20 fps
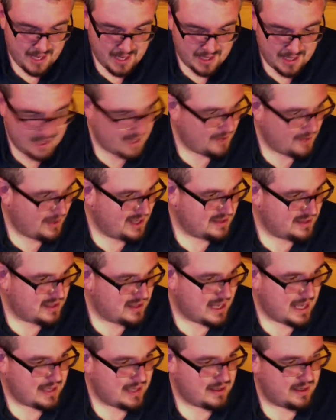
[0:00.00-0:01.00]
Anyway,
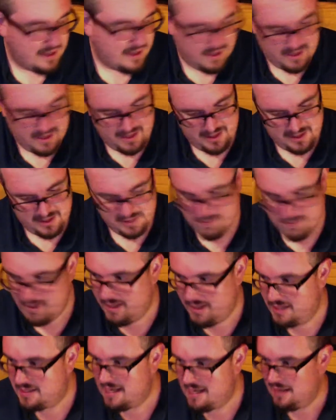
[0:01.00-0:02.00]
that is my
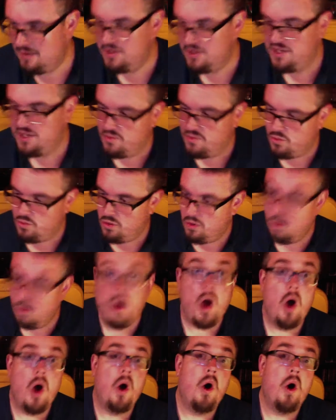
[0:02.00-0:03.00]
Dollar General
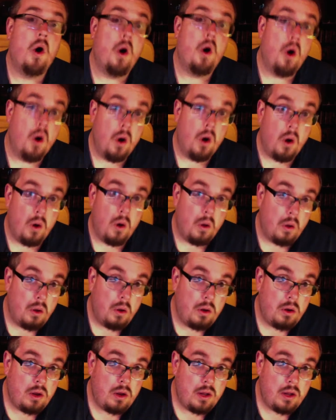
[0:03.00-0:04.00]

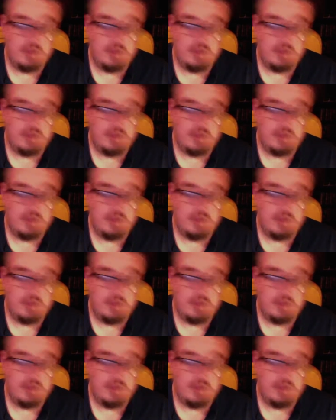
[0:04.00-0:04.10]
haul.